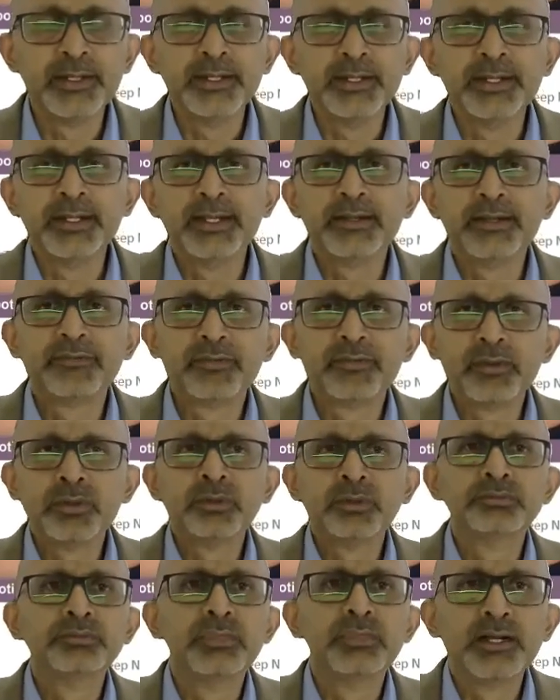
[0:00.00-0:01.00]

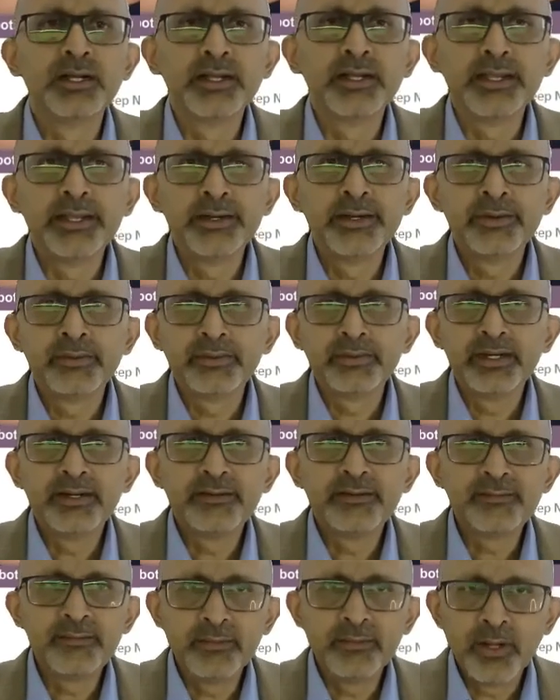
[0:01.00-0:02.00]
So it is
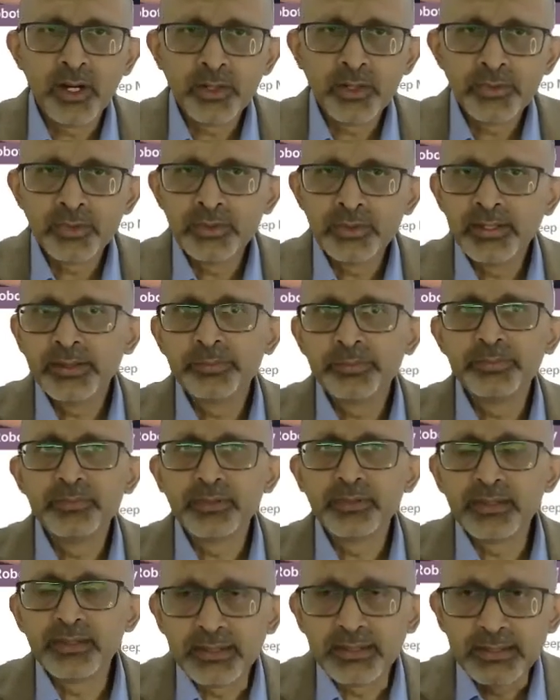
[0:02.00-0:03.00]
not only
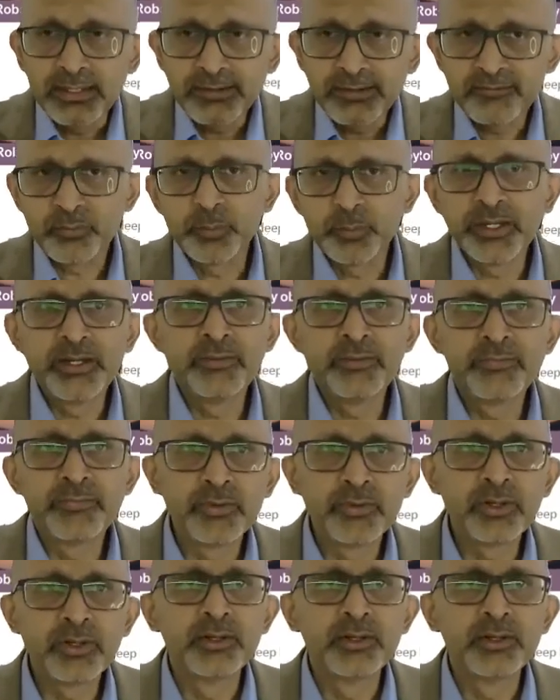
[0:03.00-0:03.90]
less painful,